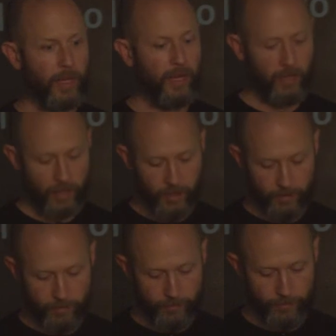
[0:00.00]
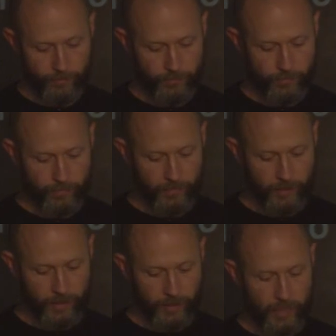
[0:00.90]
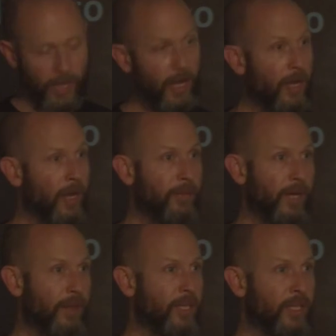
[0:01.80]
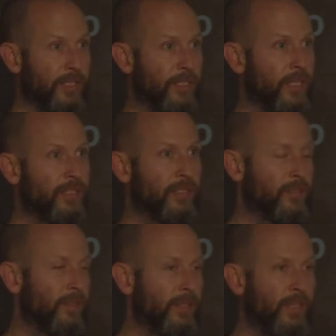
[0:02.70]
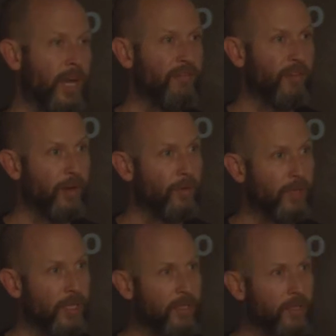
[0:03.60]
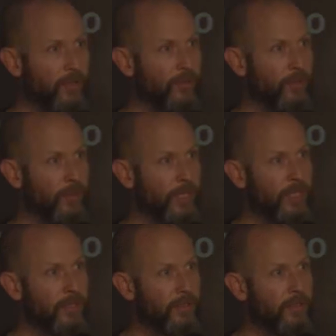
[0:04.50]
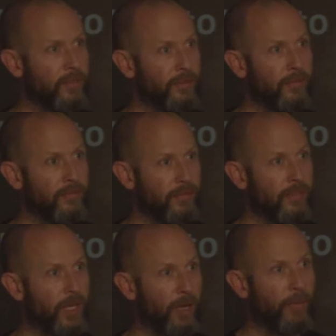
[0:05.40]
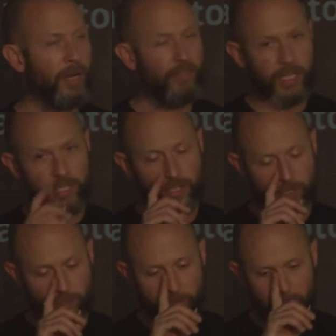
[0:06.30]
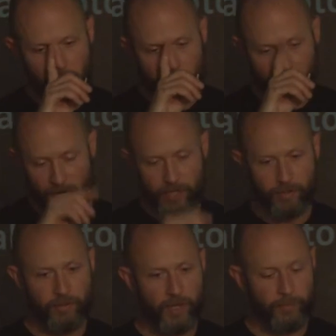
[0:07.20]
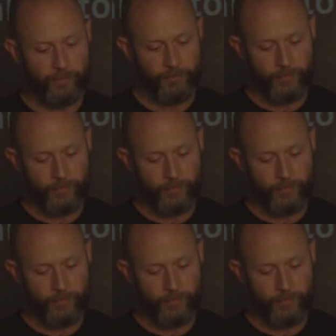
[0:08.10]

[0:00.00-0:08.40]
um, um, yeah, I mean, I think it's, it's to have fun with it ultimately. So, but I think it's also become kind of um,